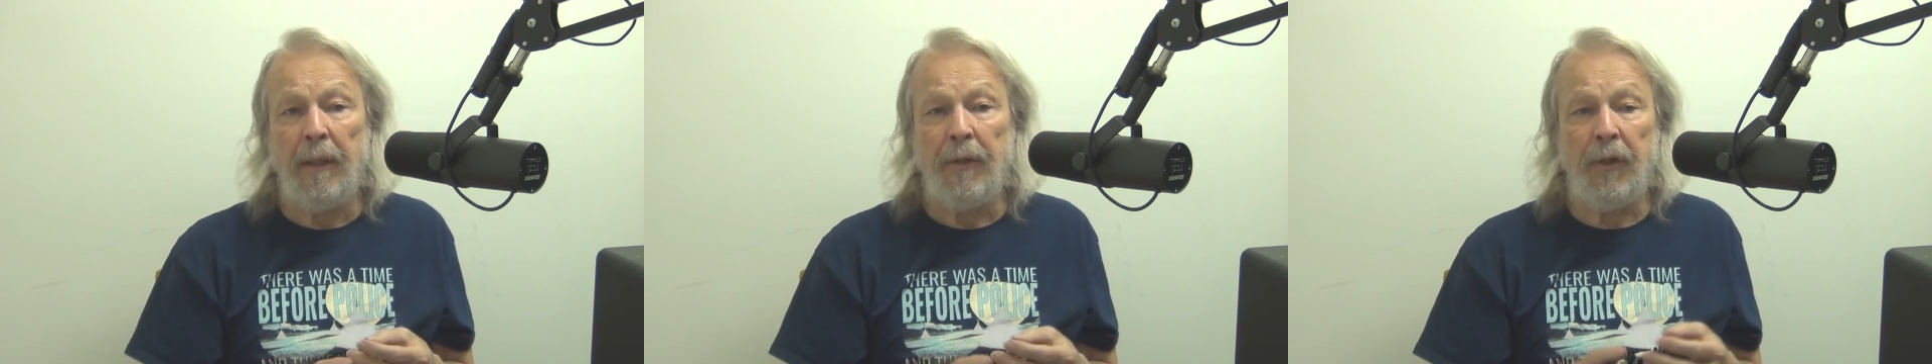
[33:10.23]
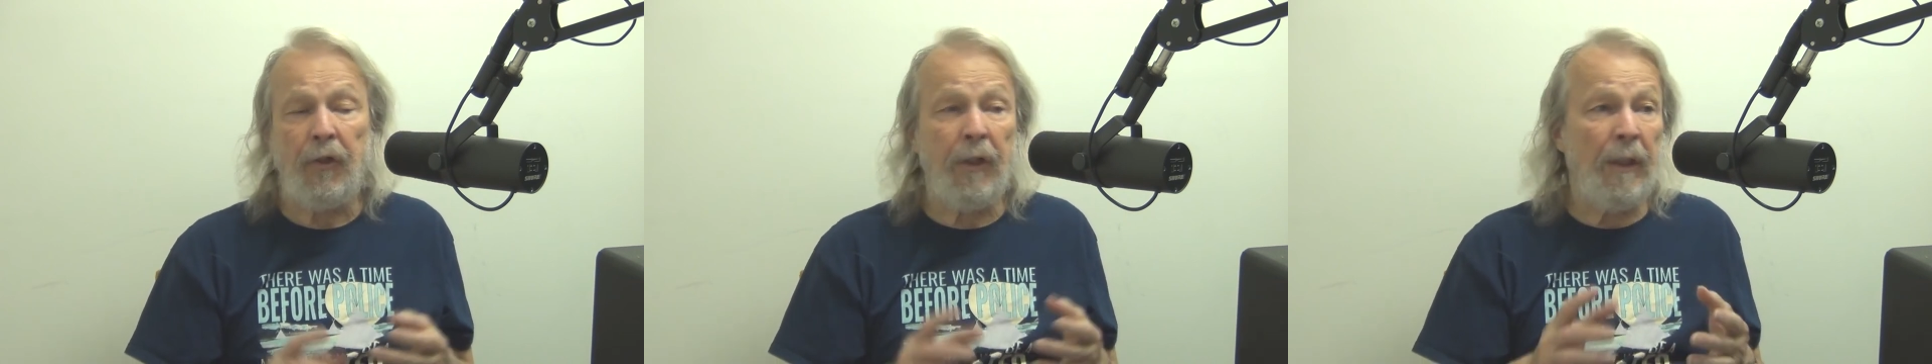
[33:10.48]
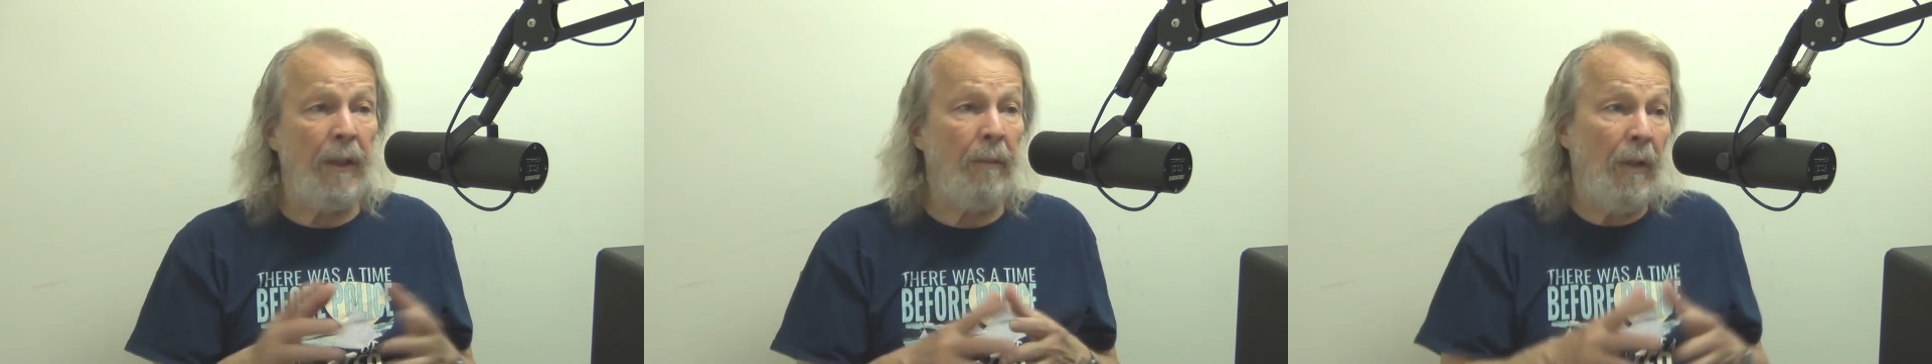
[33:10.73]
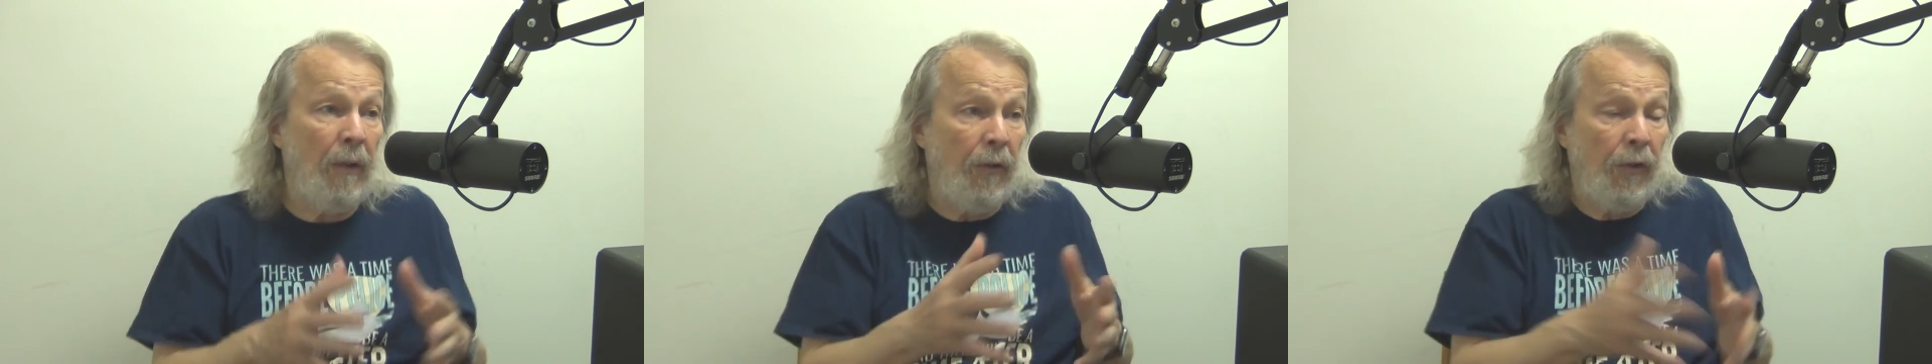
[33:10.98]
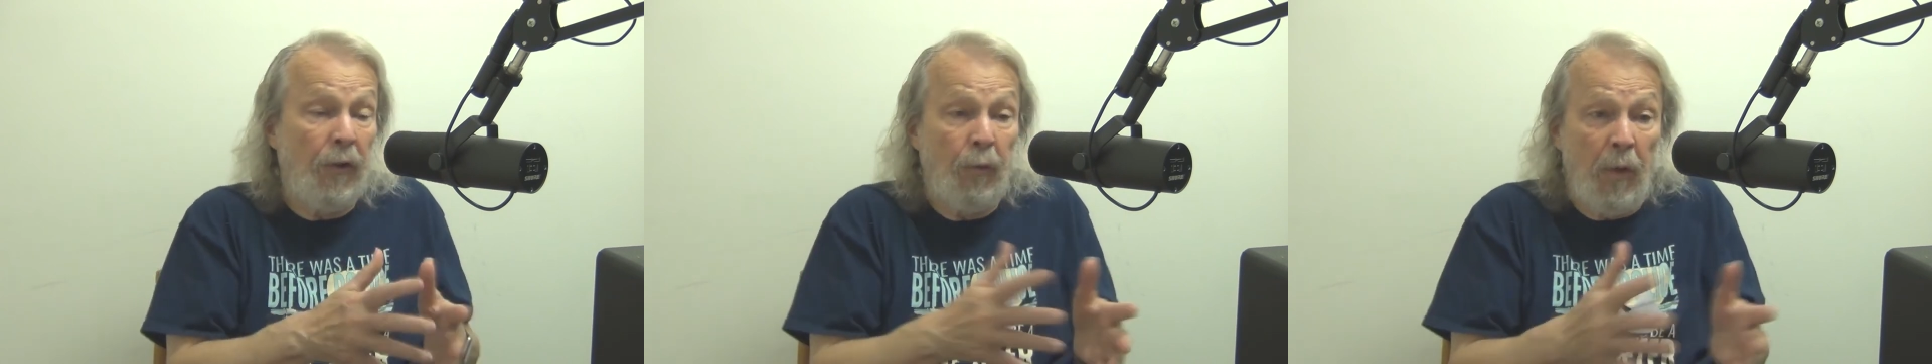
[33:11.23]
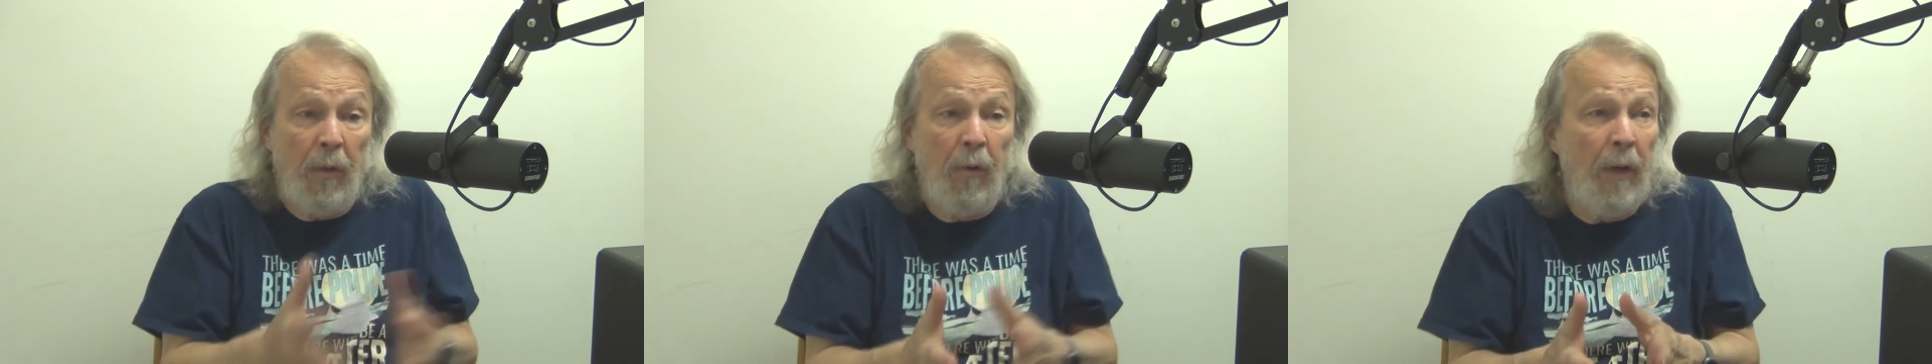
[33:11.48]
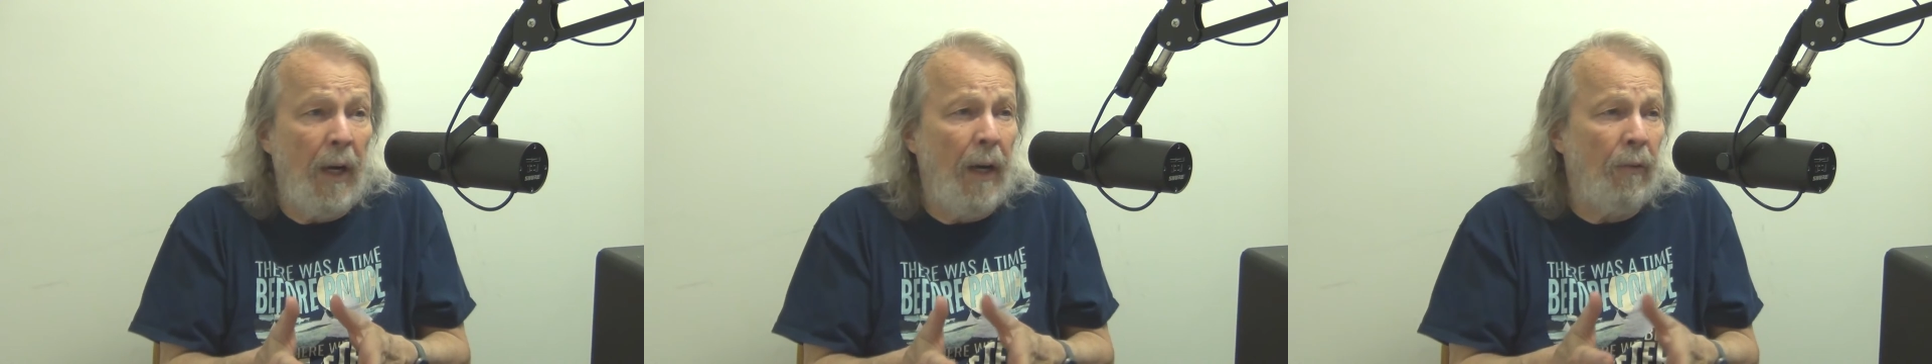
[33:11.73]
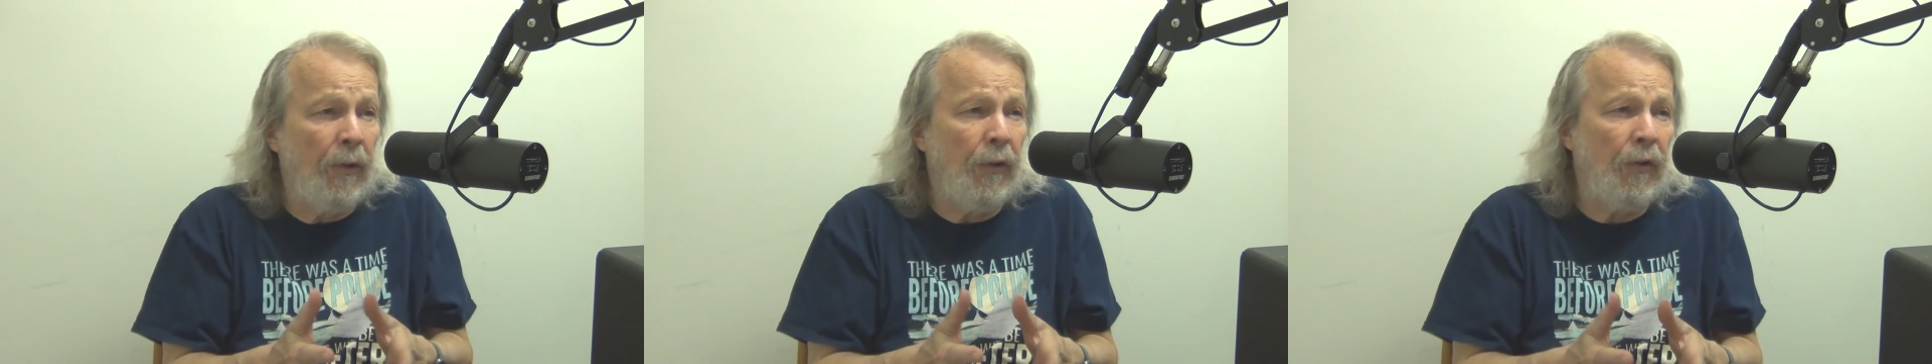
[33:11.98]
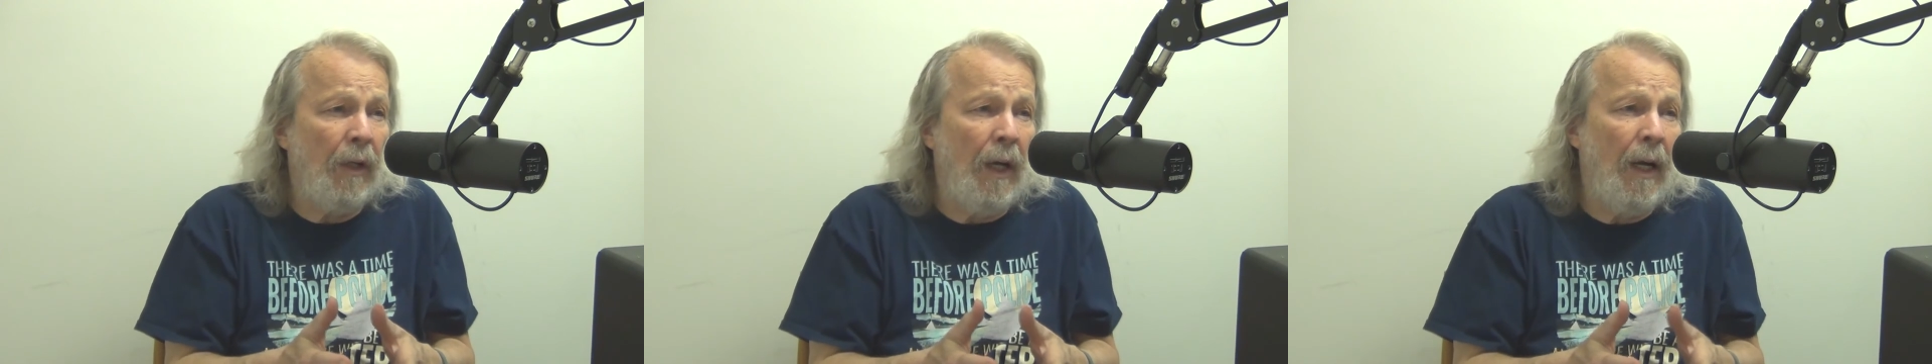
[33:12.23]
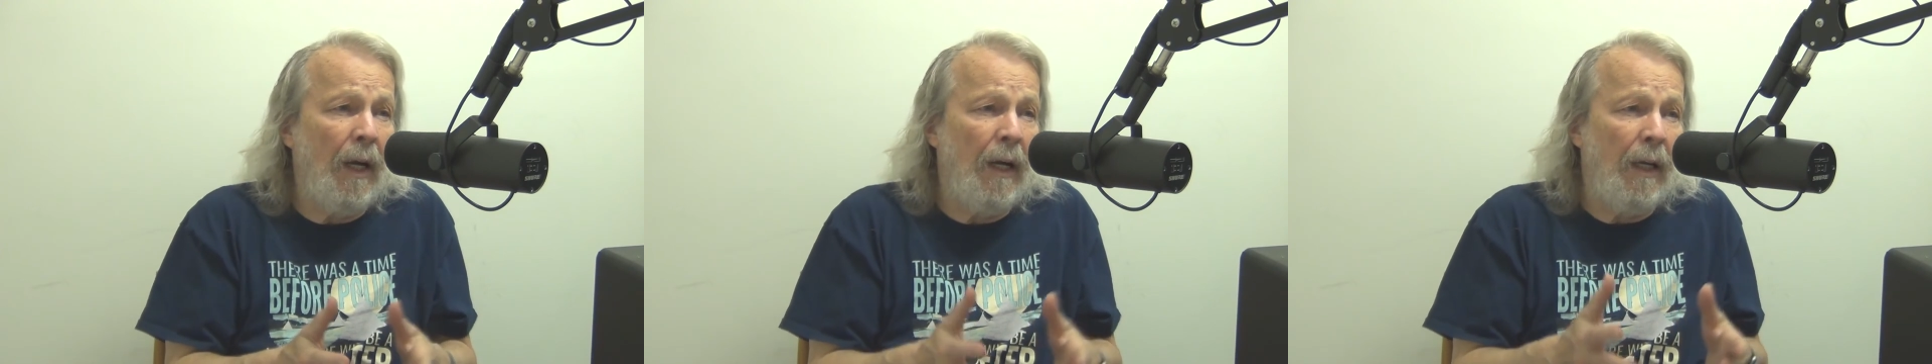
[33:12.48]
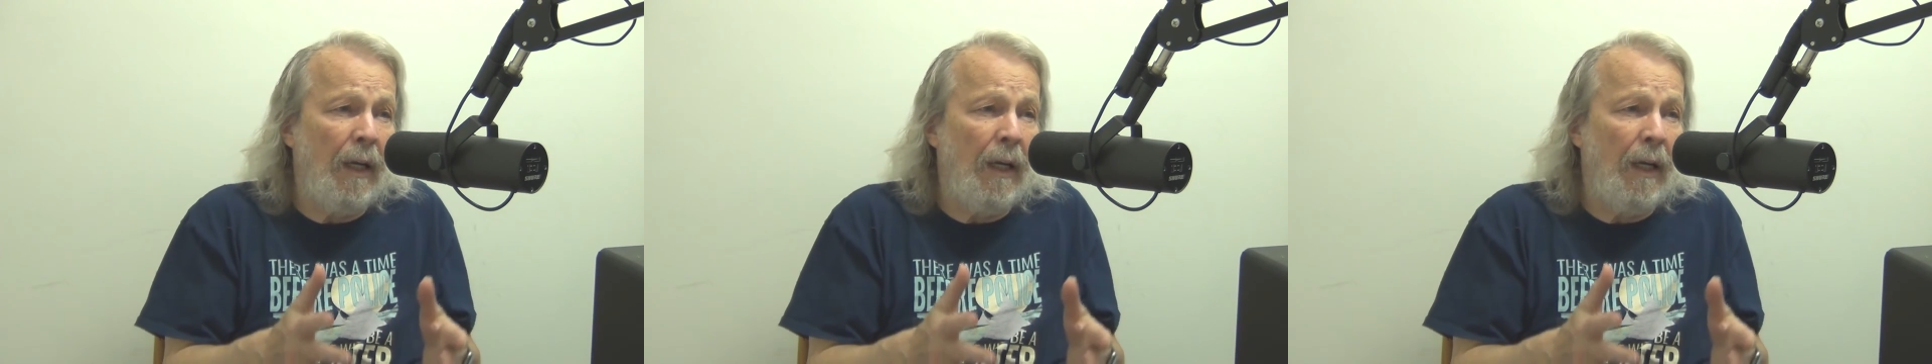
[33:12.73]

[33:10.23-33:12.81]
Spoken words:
just letting them know this is where we're at with this guy,